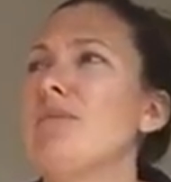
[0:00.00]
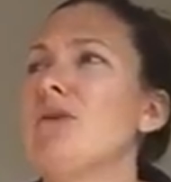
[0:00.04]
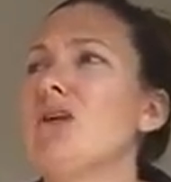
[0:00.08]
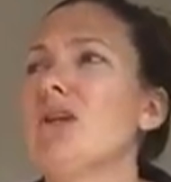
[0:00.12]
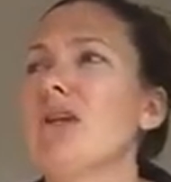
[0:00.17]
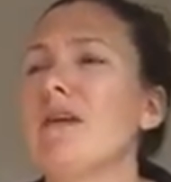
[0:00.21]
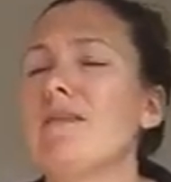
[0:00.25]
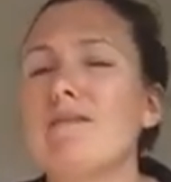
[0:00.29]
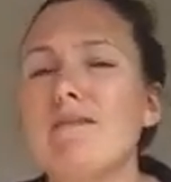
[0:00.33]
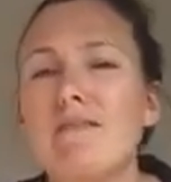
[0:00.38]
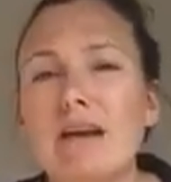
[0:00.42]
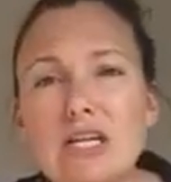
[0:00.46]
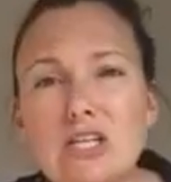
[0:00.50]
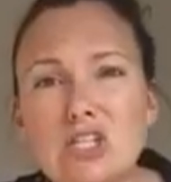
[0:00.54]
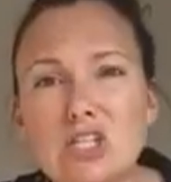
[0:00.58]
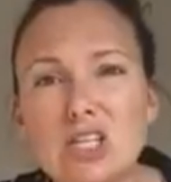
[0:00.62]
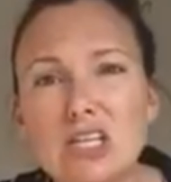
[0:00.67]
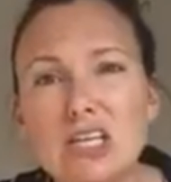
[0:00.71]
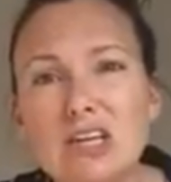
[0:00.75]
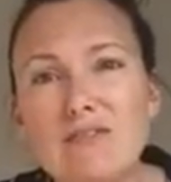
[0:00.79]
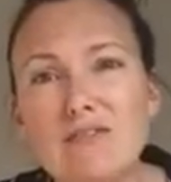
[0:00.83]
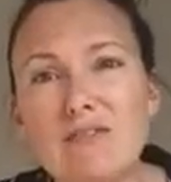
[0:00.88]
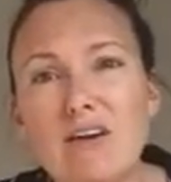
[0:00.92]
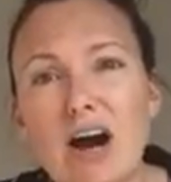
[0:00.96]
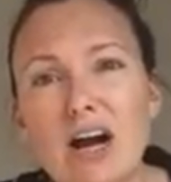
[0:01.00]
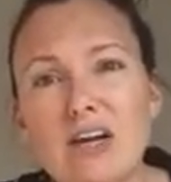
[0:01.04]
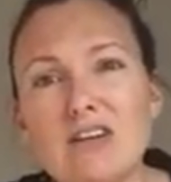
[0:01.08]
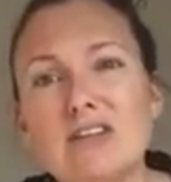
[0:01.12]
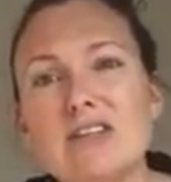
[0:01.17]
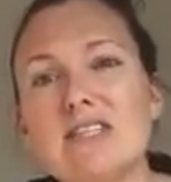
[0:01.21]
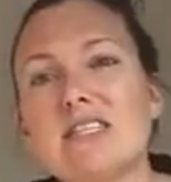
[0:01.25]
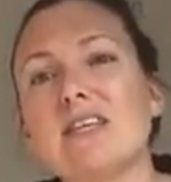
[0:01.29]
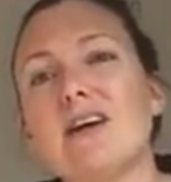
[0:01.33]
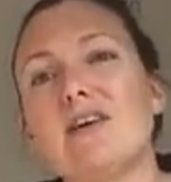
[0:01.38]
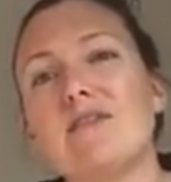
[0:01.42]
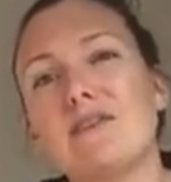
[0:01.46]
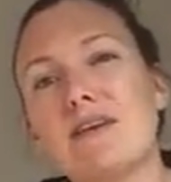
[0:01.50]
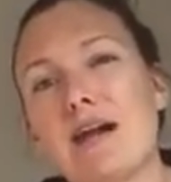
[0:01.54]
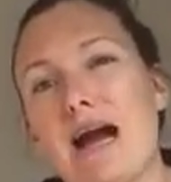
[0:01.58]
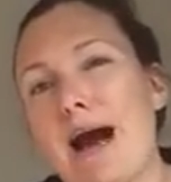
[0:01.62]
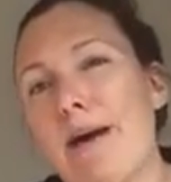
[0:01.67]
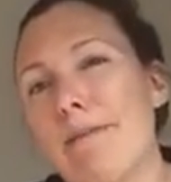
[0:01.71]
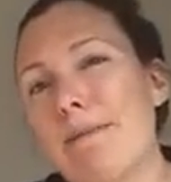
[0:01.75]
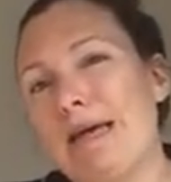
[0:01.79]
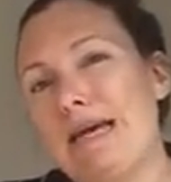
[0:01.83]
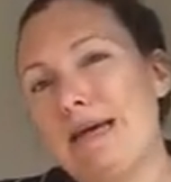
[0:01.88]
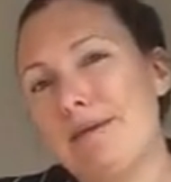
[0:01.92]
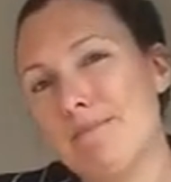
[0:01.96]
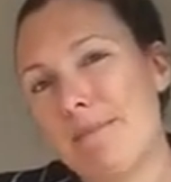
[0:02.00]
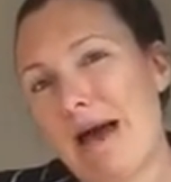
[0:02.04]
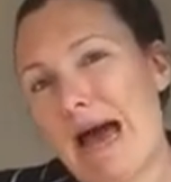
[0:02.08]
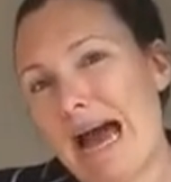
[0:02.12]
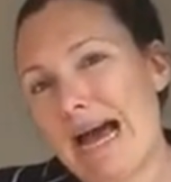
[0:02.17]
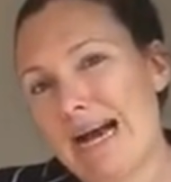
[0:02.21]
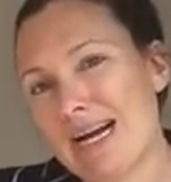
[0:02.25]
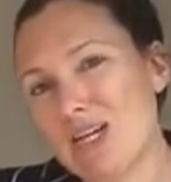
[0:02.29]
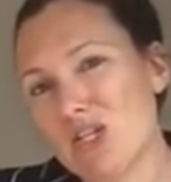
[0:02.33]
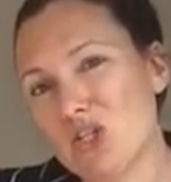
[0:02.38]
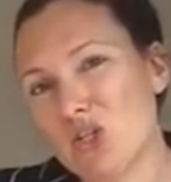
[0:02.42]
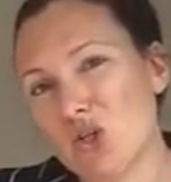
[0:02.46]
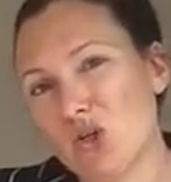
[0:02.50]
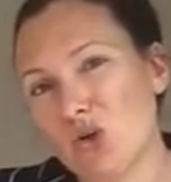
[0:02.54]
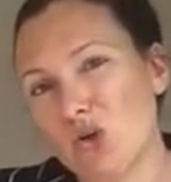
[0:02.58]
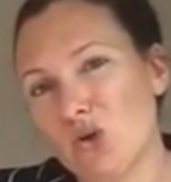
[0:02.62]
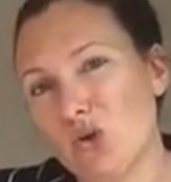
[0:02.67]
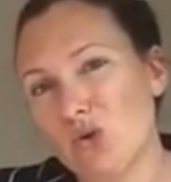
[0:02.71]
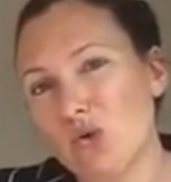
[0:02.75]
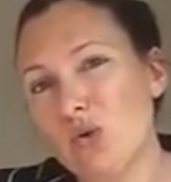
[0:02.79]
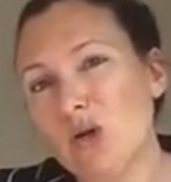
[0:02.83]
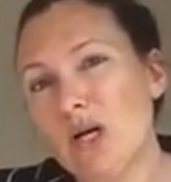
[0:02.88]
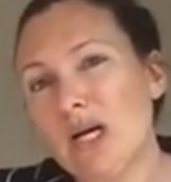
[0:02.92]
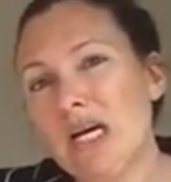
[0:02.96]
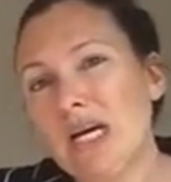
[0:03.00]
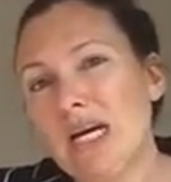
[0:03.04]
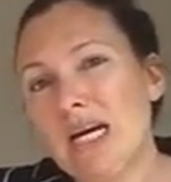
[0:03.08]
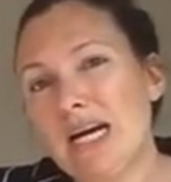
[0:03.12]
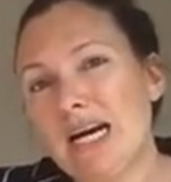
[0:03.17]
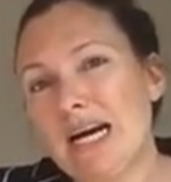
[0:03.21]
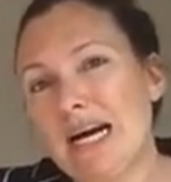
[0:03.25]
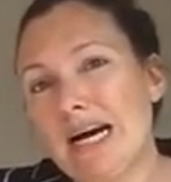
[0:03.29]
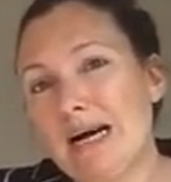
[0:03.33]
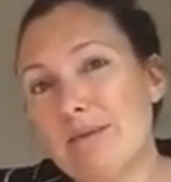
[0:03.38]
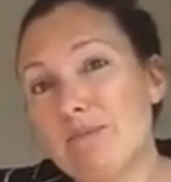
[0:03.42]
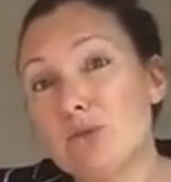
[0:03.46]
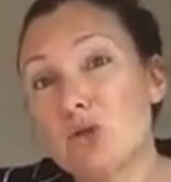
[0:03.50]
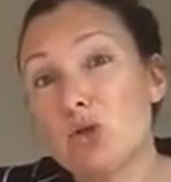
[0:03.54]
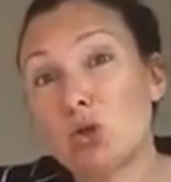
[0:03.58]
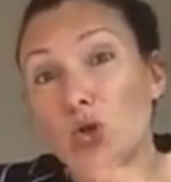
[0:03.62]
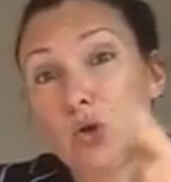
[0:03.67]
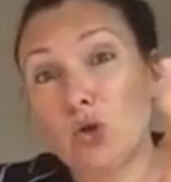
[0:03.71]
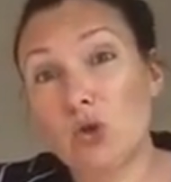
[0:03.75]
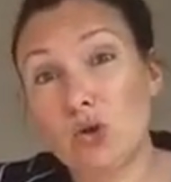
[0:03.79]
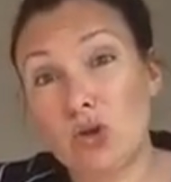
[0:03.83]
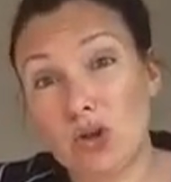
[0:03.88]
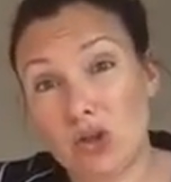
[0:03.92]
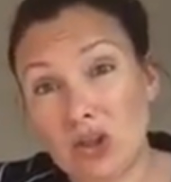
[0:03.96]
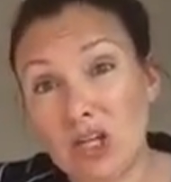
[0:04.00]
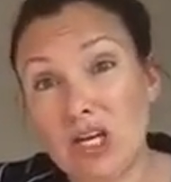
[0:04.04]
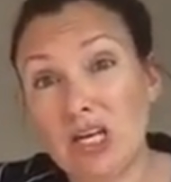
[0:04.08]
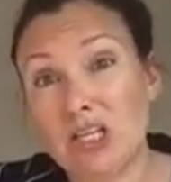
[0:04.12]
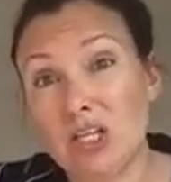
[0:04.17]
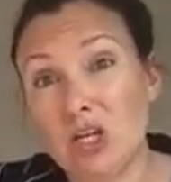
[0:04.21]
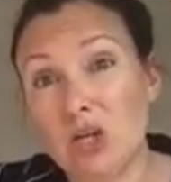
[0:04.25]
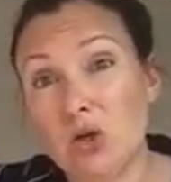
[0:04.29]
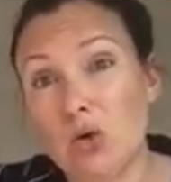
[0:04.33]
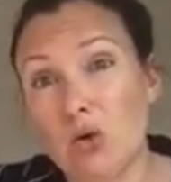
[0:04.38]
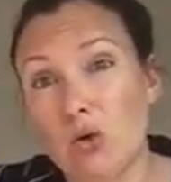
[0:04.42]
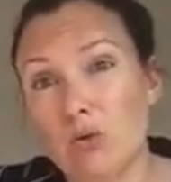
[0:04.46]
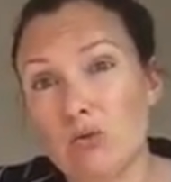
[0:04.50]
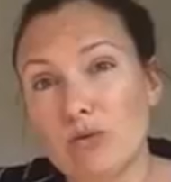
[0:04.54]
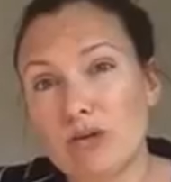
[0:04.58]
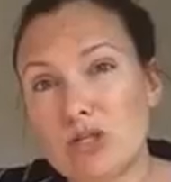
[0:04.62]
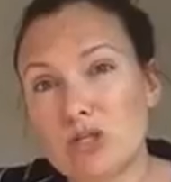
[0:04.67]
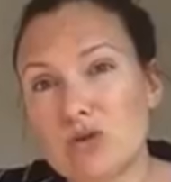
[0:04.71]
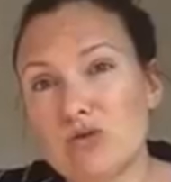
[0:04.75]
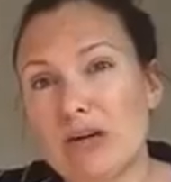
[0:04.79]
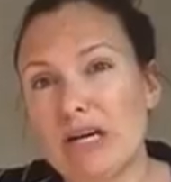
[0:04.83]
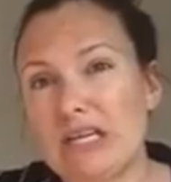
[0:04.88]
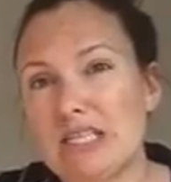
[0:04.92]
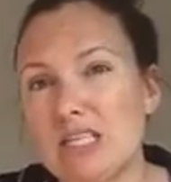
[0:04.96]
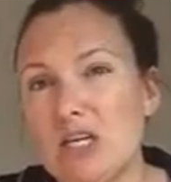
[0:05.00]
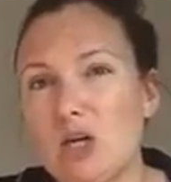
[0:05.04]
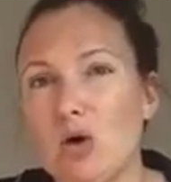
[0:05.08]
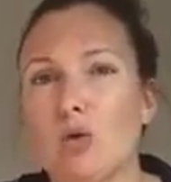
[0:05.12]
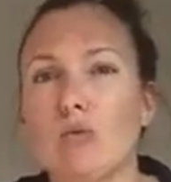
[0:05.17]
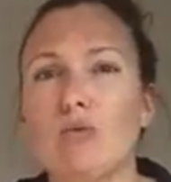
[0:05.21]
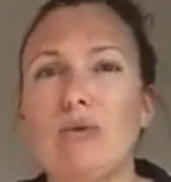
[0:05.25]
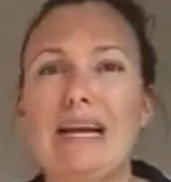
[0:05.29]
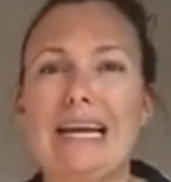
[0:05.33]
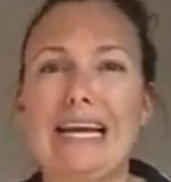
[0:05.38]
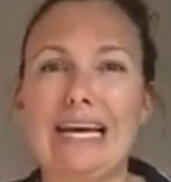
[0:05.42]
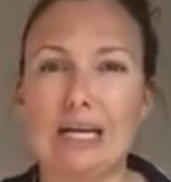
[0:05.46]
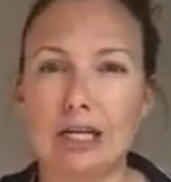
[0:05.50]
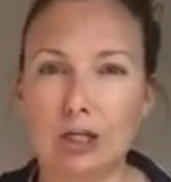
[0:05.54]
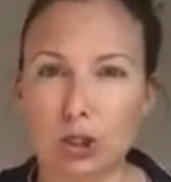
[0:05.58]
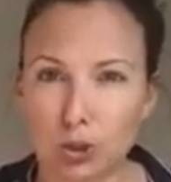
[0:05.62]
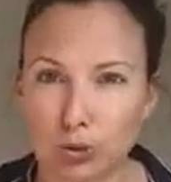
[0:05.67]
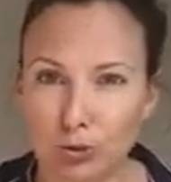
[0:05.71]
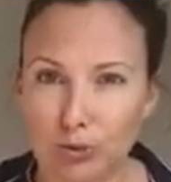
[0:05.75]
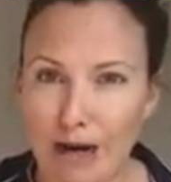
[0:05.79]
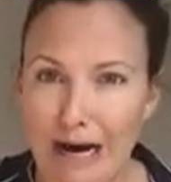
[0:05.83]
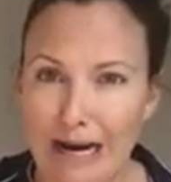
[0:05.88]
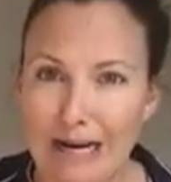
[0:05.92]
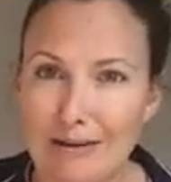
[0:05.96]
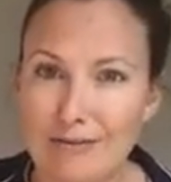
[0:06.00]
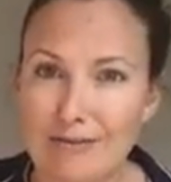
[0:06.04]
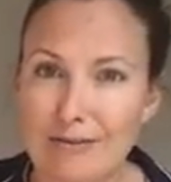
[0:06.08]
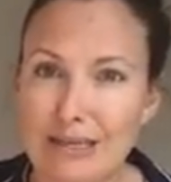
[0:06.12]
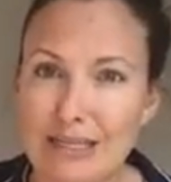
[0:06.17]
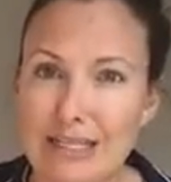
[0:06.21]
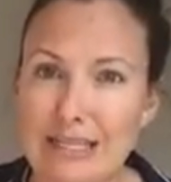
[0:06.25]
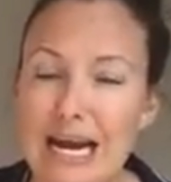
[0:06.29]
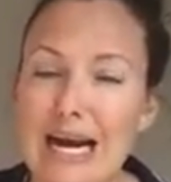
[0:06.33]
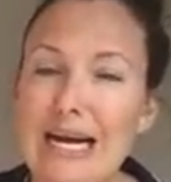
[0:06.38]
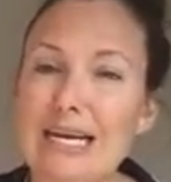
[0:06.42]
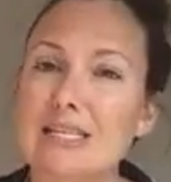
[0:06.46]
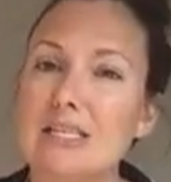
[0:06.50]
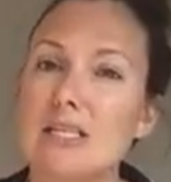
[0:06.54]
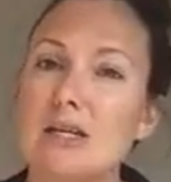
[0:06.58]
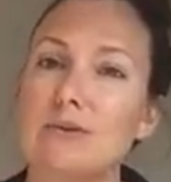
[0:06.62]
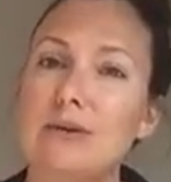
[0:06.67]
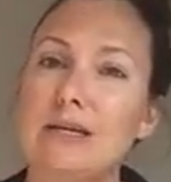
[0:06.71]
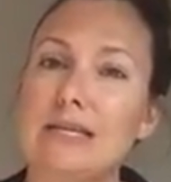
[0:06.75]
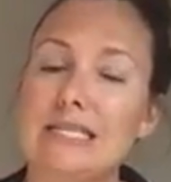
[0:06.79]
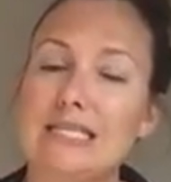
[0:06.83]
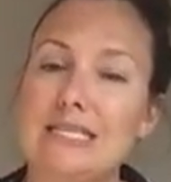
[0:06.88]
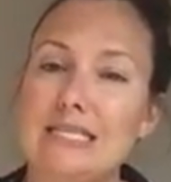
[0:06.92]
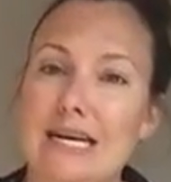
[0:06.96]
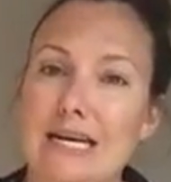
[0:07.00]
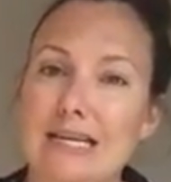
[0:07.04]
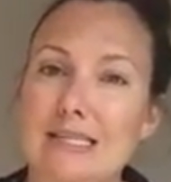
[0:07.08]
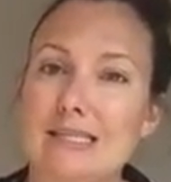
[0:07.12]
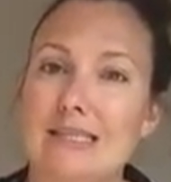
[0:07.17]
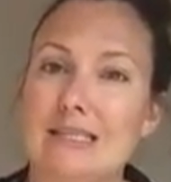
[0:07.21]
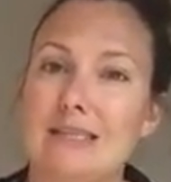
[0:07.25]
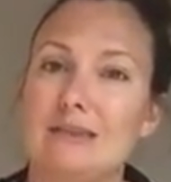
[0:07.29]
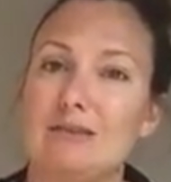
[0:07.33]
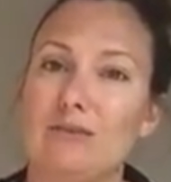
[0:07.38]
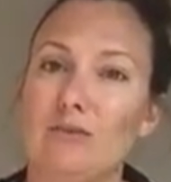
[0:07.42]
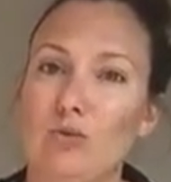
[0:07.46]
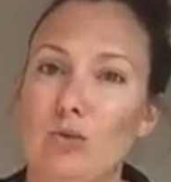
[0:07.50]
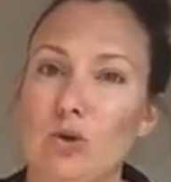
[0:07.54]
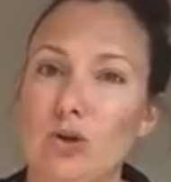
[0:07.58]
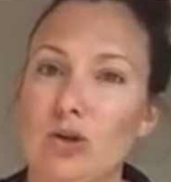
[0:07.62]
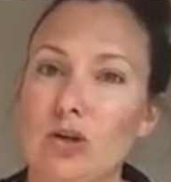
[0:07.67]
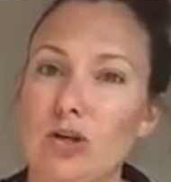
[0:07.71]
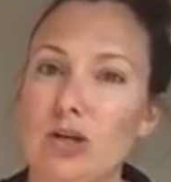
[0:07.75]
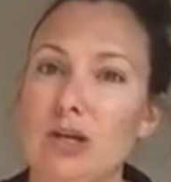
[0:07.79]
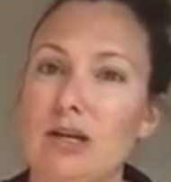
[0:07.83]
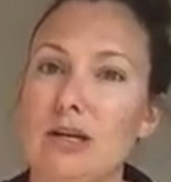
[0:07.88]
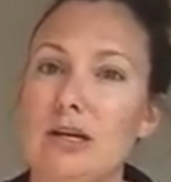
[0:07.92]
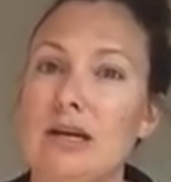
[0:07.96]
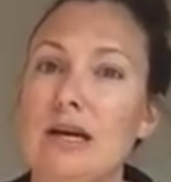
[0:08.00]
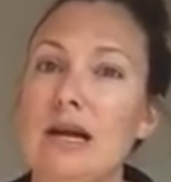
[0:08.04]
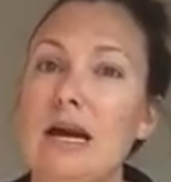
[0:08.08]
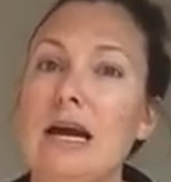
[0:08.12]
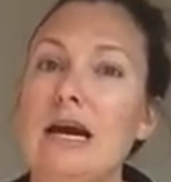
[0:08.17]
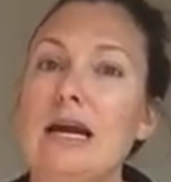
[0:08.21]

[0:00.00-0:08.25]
you'll eventually find yourself coming back to the thing that you're restricting or really craving that, so it doesn't work.